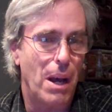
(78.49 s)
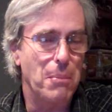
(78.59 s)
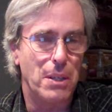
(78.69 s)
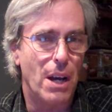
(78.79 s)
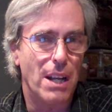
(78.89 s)

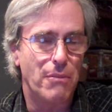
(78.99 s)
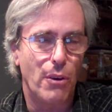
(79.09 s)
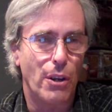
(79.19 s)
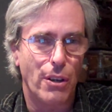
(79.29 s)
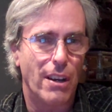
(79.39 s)
probably not a
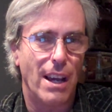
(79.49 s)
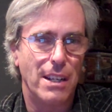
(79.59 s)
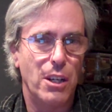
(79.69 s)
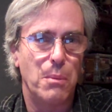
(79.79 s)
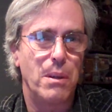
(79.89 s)
very good
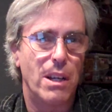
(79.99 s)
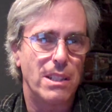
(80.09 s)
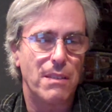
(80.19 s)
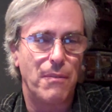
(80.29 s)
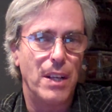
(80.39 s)
idea
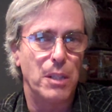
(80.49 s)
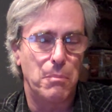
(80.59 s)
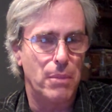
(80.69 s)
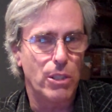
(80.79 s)
because it failed